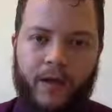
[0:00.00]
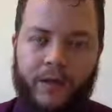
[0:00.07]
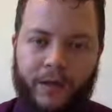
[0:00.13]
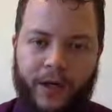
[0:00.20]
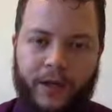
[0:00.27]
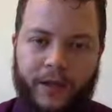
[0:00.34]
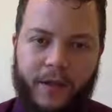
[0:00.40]

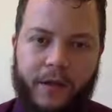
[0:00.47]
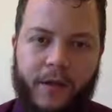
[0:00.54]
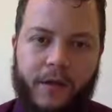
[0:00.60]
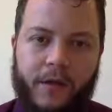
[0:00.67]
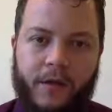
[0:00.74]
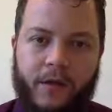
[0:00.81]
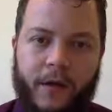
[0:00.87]
So now let's
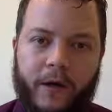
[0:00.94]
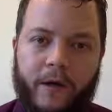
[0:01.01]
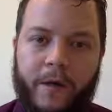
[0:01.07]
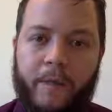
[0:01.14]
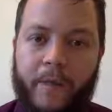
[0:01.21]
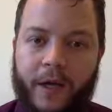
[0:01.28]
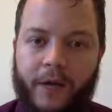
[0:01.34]
get started on
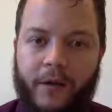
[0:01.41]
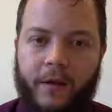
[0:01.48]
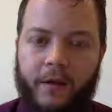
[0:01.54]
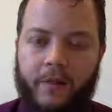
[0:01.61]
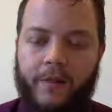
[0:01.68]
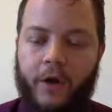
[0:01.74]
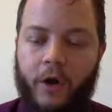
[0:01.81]
the
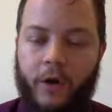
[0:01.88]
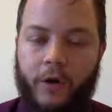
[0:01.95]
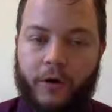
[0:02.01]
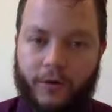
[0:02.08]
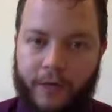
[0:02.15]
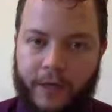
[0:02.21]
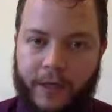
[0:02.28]
basics of the
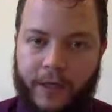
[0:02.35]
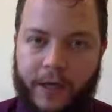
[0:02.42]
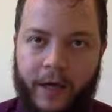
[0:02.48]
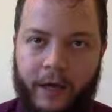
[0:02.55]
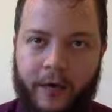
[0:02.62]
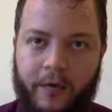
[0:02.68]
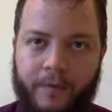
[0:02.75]
R
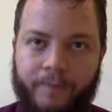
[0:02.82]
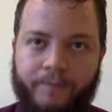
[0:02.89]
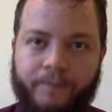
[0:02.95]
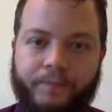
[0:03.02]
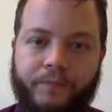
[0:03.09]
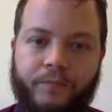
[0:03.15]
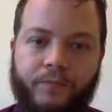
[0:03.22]
syntax.
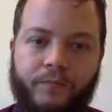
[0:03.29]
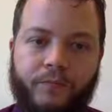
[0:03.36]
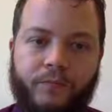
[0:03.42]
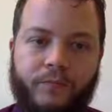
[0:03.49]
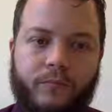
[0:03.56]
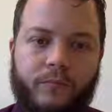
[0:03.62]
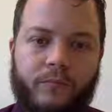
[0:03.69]

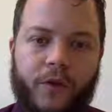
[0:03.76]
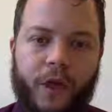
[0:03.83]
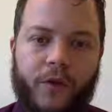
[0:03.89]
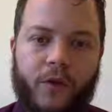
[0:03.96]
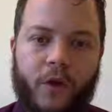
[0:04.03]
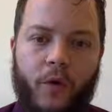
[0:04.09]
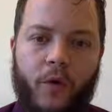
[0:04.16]

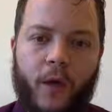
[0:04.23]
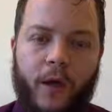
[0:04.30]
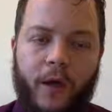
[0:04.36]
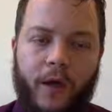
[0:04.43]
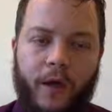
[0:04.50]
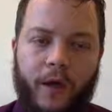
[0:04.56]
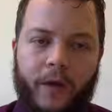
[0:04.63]
So
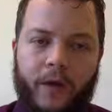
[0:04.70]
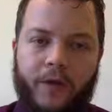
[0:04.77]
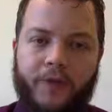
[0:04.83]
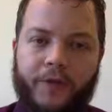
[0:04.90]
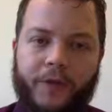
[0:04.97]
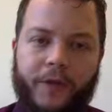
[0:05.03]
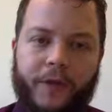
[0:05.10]

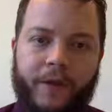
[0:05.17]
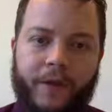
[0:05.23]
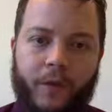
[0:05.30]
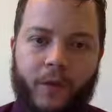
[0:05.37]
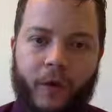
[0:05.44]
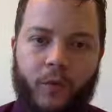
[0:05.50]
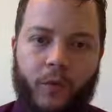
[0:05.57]
the first thing that
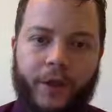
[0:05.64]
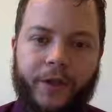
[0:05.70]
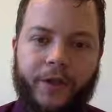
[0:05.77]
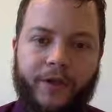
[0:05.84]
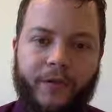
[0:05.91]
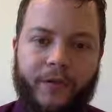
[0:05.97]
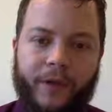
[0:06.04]
you're going to want to
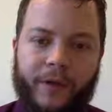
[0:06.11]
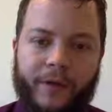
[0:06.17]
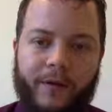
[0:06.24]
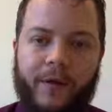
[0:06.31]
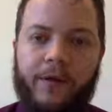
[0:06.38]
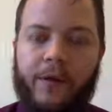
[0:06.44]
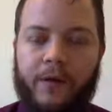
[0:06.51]
do
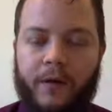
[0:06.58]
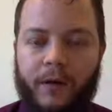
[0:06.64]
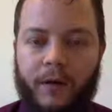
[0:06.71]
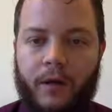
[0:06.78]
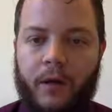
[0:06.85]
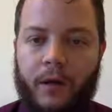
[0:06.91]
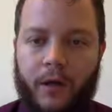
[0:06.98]
is
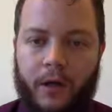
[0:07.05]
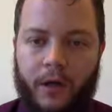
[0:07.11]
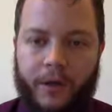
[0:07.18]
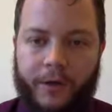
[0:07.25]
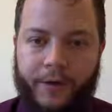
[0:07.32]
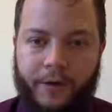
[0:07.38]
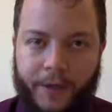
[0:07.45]
install R
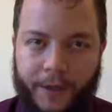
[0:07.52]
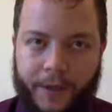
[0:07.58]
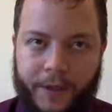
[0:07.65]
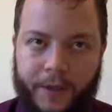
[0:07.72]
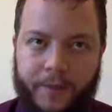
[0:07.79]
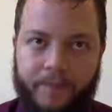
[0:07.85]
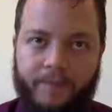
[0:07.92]
onto your
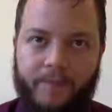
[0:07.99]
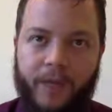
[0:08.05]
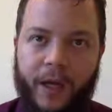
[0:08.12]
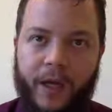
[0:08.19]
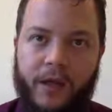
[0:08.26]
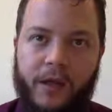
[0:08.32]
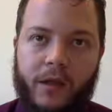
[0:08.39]
system.
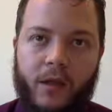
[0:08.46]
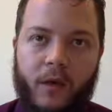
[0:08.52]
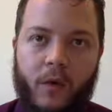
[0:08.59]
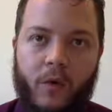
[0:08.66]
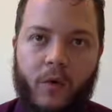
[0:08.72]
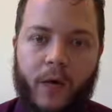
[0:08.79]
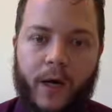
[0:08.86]
And
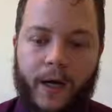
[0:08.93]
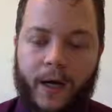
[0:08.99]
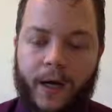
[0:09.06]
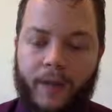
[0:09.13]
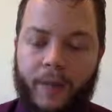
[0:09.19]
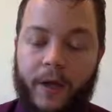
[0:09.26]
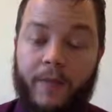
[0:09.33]
so
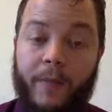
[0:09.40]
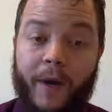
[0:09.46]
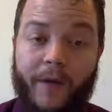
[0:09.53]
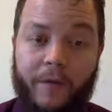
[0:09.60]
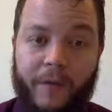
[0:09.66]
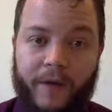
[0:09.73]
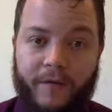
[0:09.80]
in
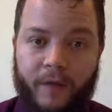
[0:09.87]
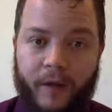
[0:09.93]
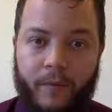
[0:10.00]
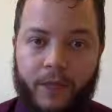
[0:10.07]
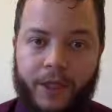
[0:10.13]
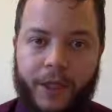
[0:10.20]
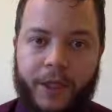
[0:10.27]
my specific
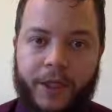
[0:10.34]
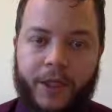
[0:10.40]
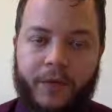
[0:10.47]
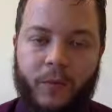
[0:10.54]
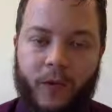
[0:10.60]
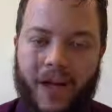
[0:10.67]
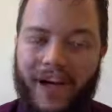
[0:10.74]

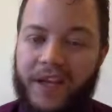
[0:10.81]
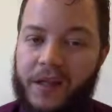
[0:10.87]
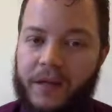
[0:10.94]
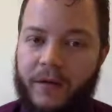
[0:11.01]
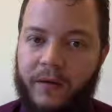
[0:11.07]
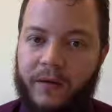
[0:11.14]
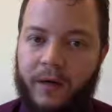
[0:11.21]
implementation, when I
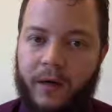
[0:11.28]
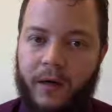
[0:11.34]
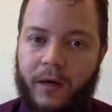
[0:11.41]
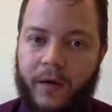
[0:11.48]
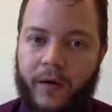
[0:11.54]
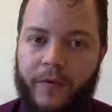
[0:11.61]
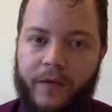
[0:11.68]
installed
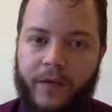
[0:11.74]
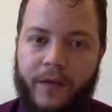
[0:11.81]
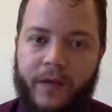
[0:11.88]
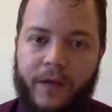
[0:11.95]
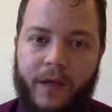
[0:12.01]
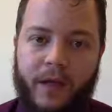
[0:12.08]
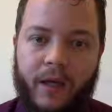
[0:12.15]
R, I was
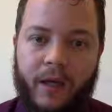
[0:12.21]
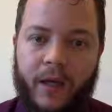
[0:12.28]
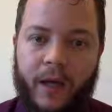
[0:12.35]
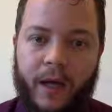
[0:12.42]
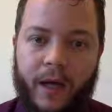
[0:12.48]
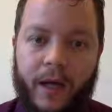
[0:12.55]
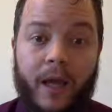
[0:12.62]
in the
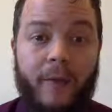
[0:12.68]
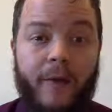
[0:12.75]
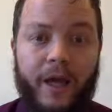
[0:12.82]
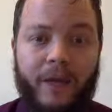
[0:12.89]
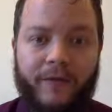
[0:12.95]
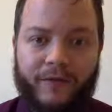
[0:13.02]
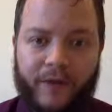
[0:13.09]

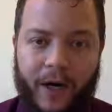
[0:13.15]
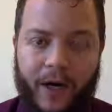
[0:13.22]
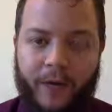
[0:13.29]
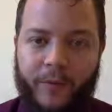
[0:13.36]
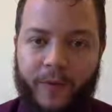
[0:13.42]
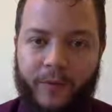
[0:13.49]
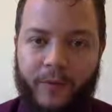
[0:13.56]
ML
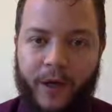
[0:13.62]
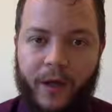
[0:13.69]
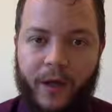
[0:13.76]
environment